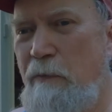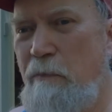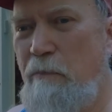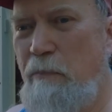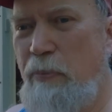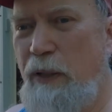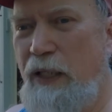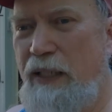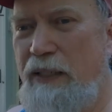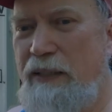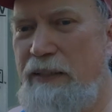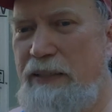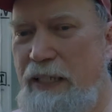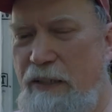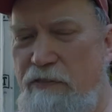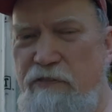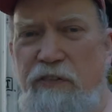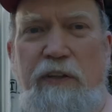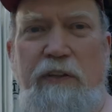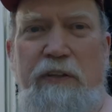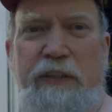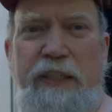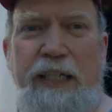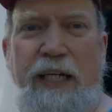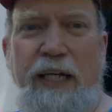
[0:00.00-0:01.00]
but
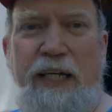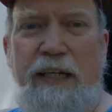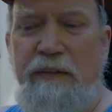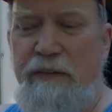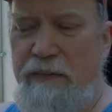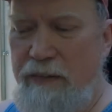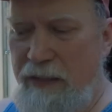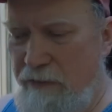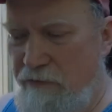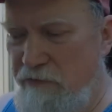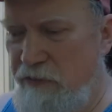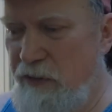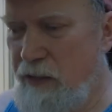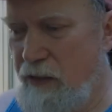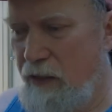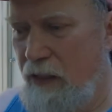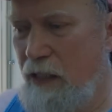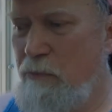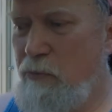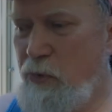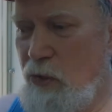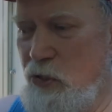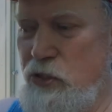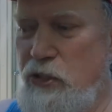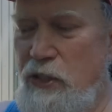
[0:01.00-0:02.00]
definitely they feel a
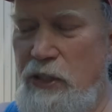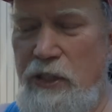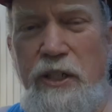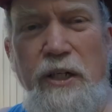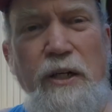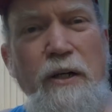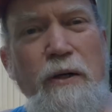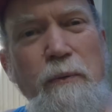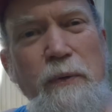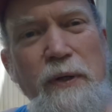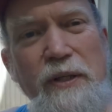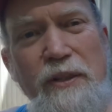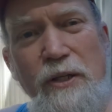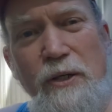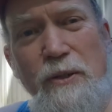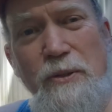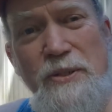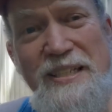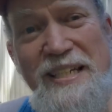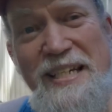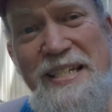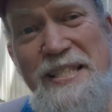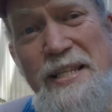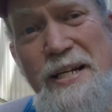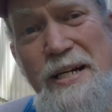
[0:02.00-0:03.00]
lot more secure with
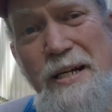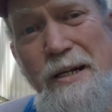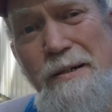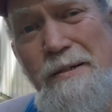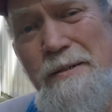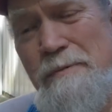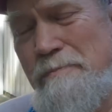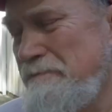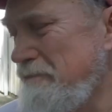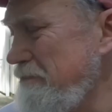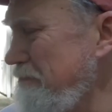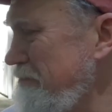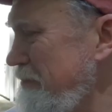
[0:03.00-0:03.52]
those in there.